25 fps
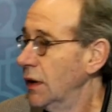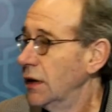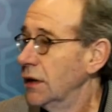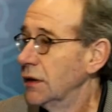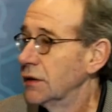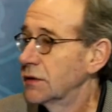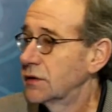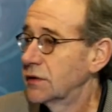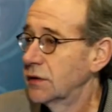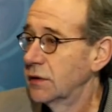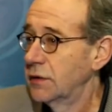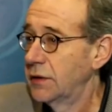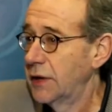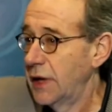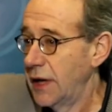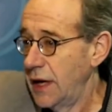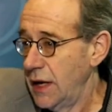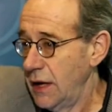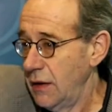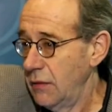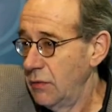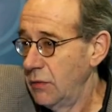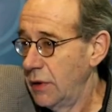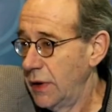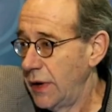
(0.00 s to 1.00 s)
So
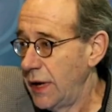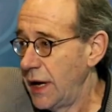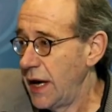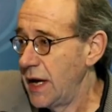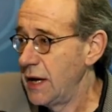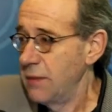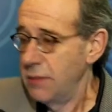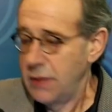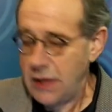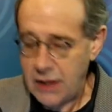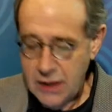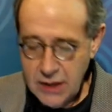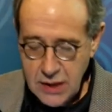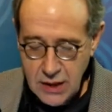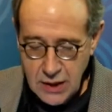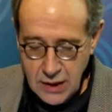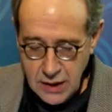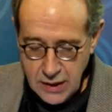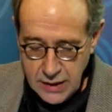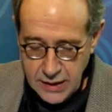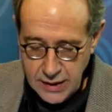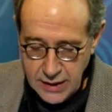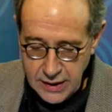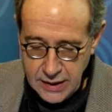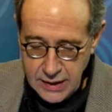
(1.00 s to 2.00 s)
they were aiming
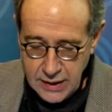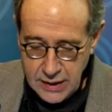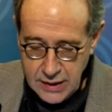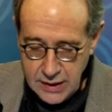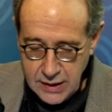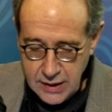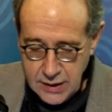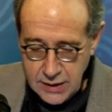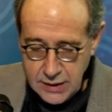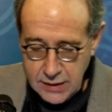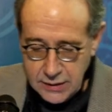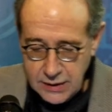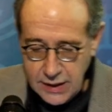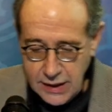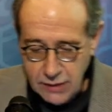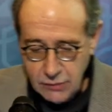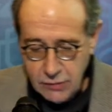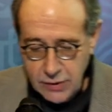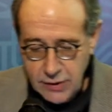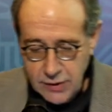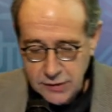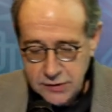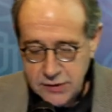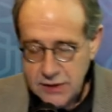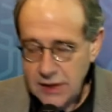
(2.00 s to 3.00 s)
high. They
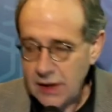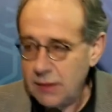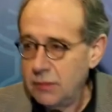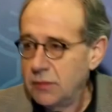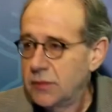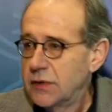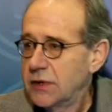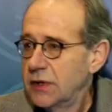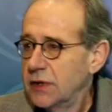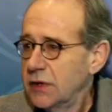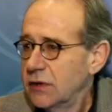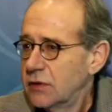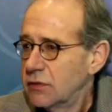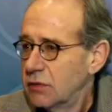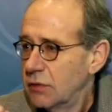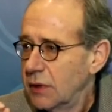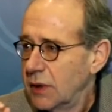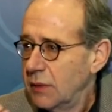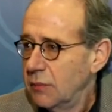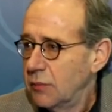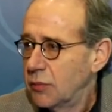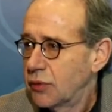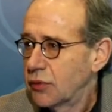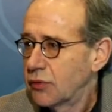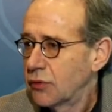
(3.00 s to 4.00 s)
were attempting to
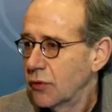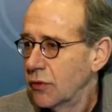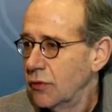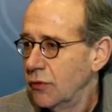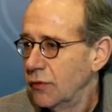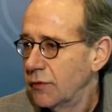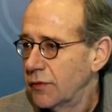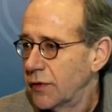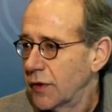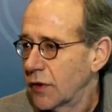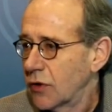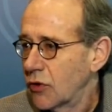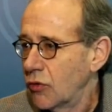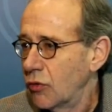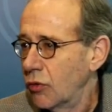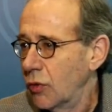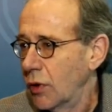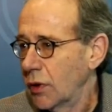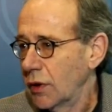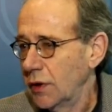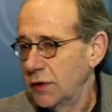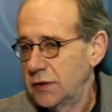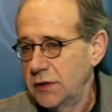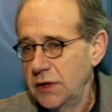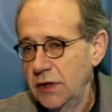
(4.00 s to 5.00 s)
improve the
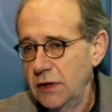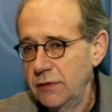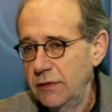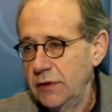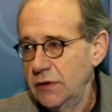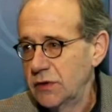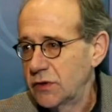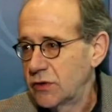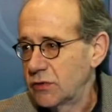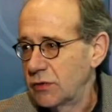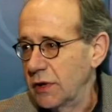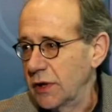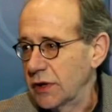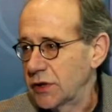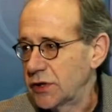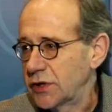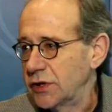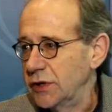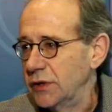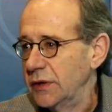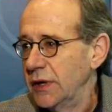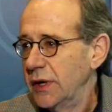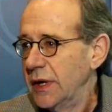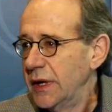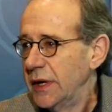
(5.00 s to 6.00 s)
quality of instruction.